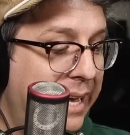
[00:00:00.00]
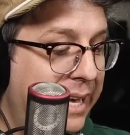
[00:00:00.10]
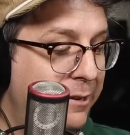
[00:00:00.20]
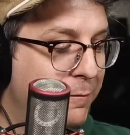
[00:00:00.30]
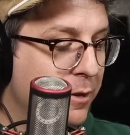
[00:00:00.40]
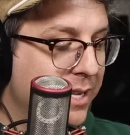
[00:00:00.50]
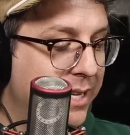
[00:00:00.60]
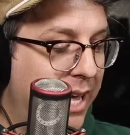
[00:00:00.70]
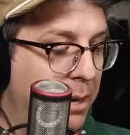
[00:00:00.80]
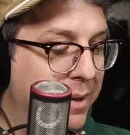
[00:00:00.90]
And for the
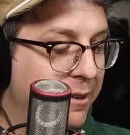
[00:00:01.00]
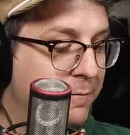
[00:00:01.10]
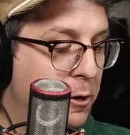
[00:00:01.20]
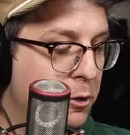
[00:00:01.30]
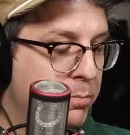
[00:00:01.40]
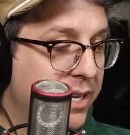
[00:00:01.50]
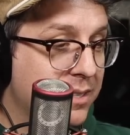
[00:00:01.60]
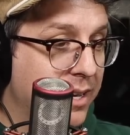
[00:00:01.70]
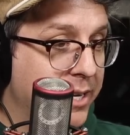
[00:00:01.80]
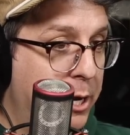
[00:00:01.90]
gaming folk,
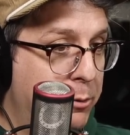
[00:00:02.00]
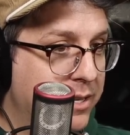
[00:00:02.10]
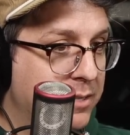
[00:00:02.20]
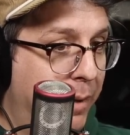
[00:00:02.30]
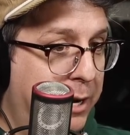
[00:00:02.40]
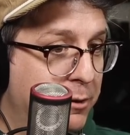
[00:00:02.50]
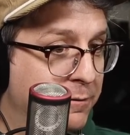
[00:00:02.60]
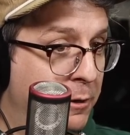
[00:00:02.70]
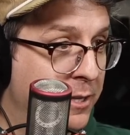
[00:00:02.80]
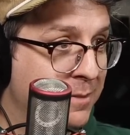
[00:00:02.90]
because I know this
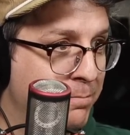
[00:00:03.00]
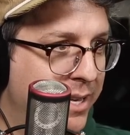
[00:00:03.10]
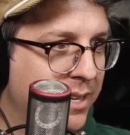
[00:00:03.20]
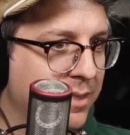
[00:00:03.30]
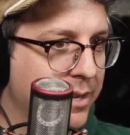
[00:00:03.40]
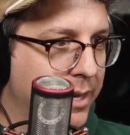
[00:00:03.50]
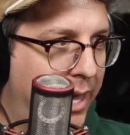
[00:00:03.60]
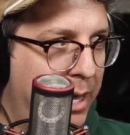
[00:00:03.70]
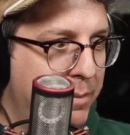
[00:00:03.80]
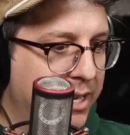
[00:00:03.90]
microphone is big in the
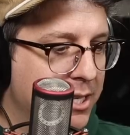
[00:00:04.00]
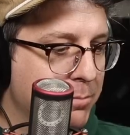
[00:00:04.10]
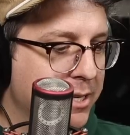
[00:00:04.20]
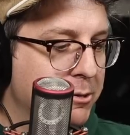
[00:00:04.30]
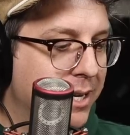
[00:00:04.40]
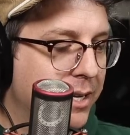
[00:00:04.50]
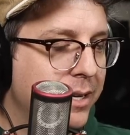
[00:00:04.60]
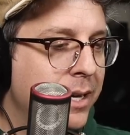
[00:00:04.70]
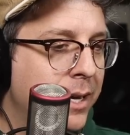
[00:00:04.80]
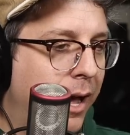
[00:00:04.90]
gaming
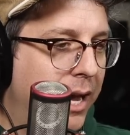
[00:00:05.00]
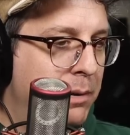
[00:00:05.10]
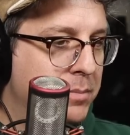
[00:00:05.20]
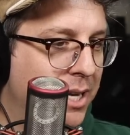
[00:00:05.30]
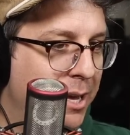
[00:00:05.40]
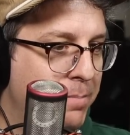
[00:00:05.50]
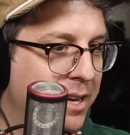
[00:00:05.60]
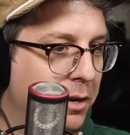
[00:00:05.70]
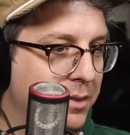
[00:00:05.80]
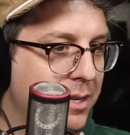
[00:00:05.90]
community, I am
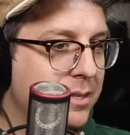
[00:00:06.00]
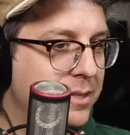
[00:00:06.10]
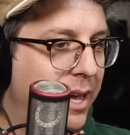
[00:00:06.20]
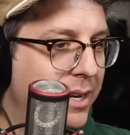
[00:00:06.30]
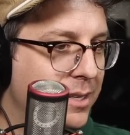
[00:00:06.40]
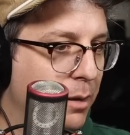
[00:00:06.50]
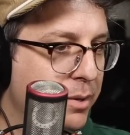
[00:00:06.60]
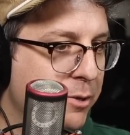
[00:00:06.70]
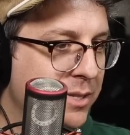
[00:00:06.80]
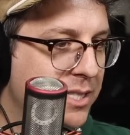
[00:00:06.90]
typing on the sad
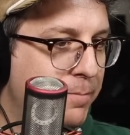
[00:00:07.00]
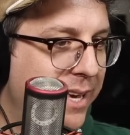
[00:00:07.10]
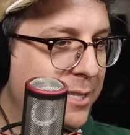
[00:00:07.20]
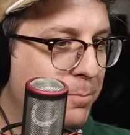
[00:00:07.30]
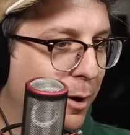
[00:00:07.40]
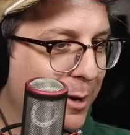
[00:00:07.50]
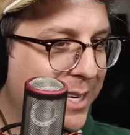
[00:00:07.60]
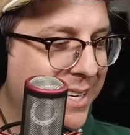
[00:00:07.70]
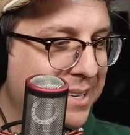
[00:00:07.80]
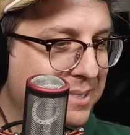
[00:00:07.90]
W and spacebar
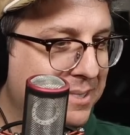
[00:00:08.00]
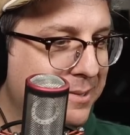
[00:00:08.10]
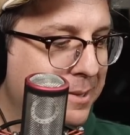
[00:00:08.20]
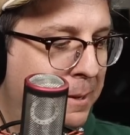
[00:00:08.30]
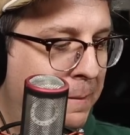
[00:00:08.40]
keys.